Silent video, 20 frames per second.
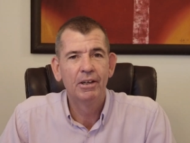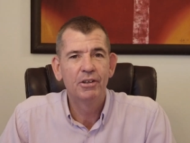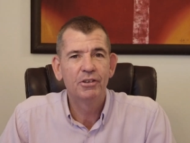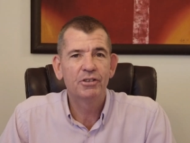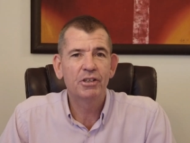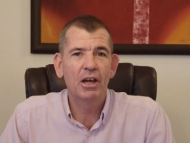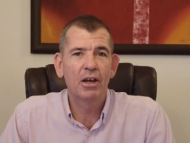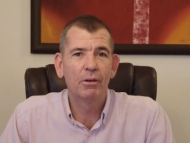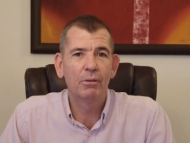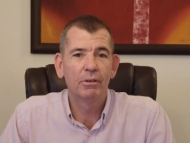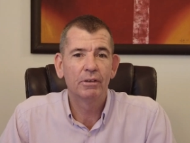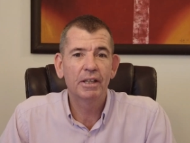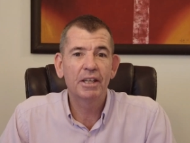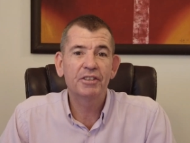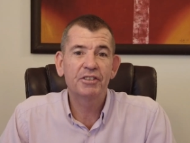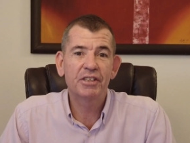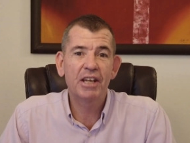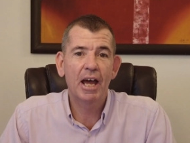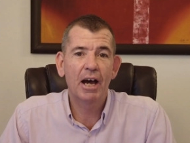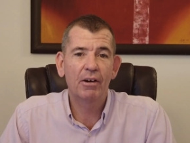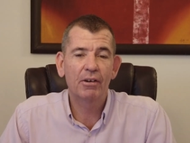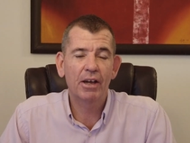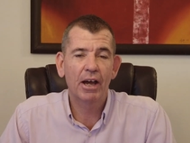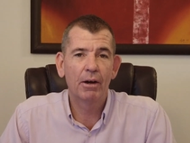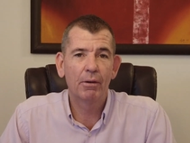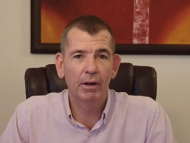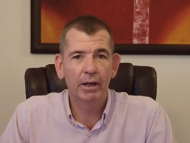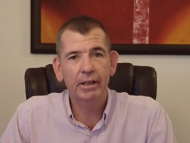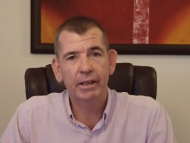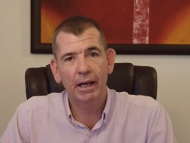So let's now
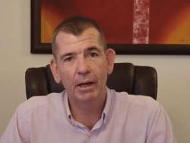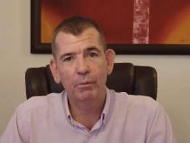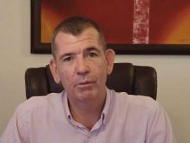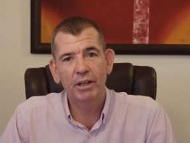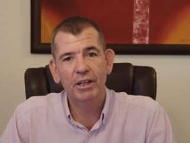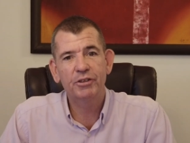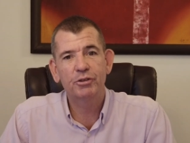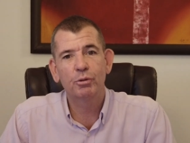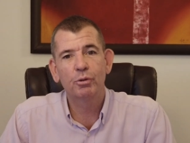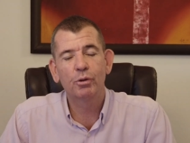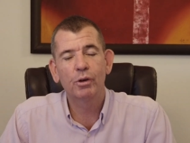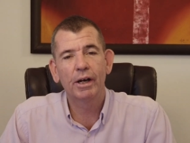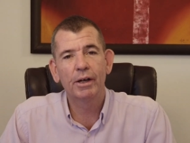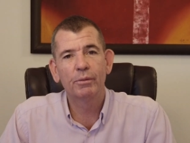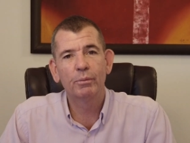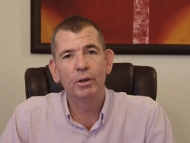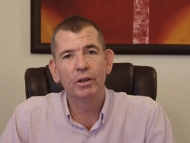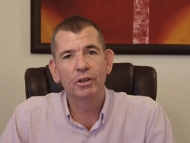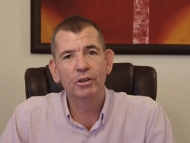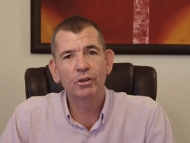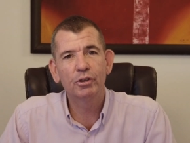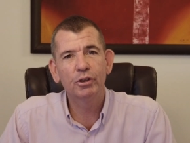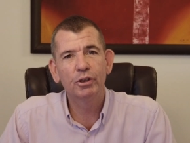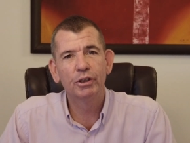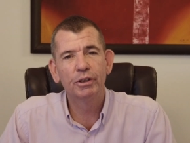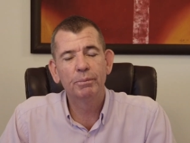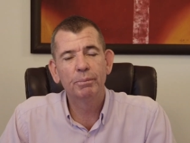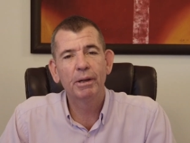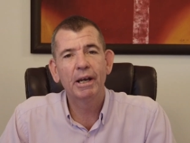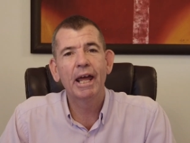go, okay, well, that's all great, well and
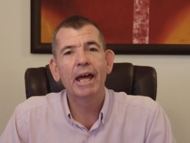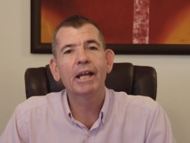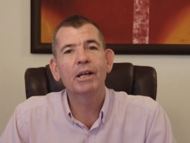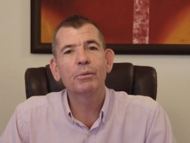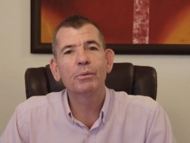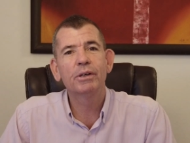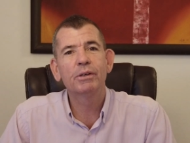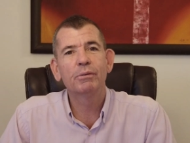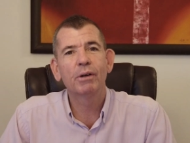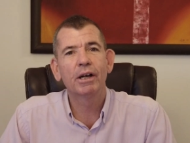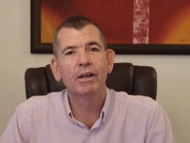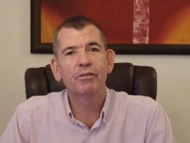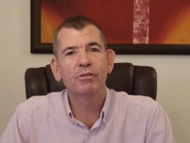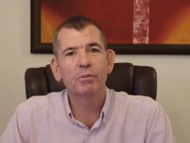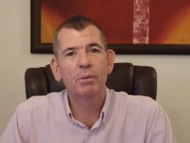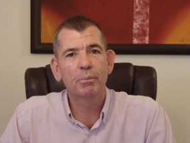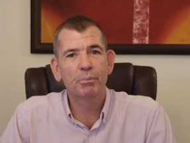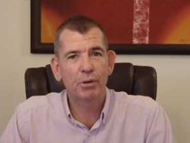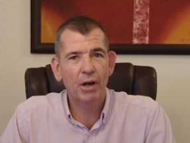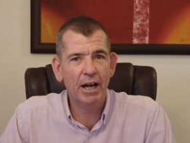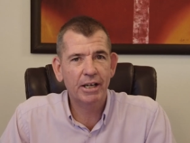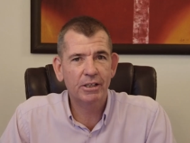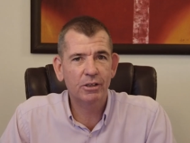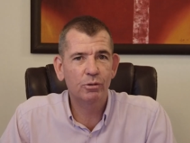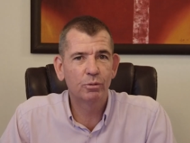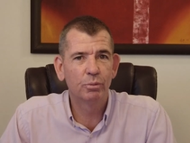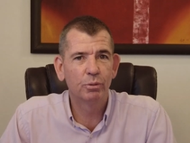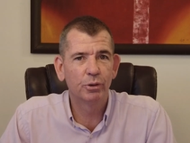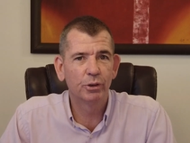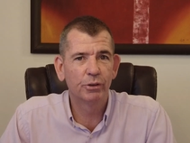good, but how do we run it from a
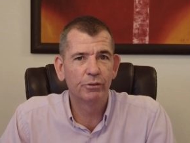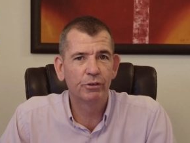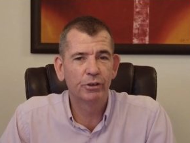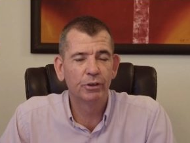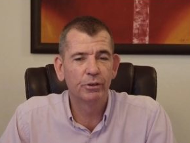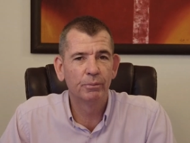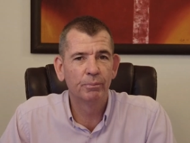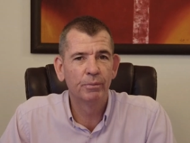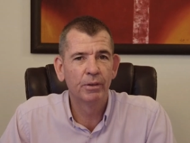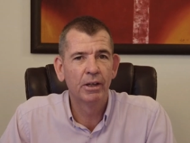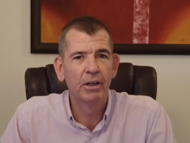practical point of view?